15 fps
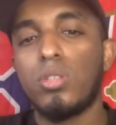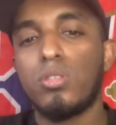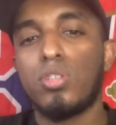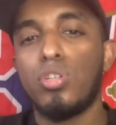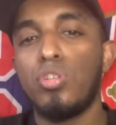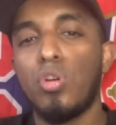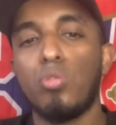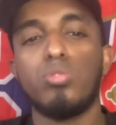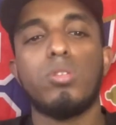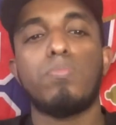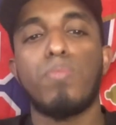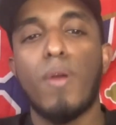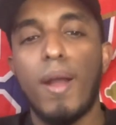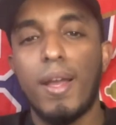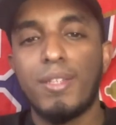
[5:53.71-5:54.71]
to no
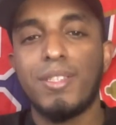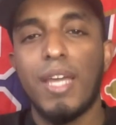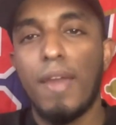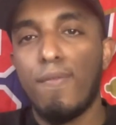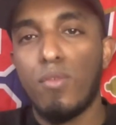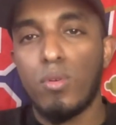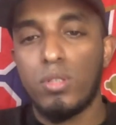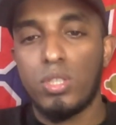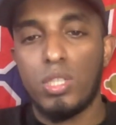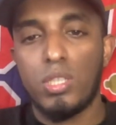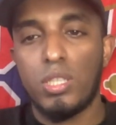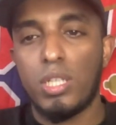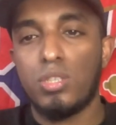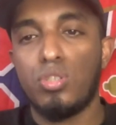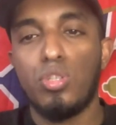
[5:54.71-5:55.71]
surprise, everyone just
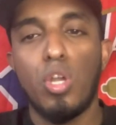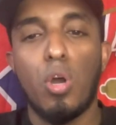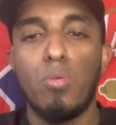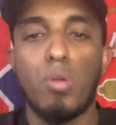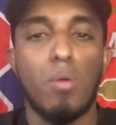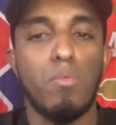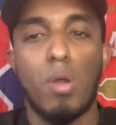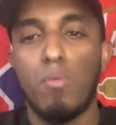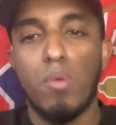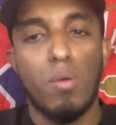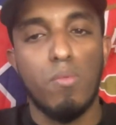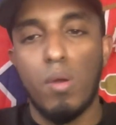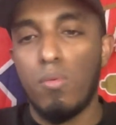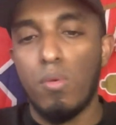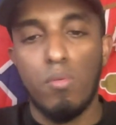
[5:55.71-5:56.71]
says no, no, no, no,
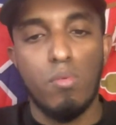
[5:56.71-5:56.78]
no,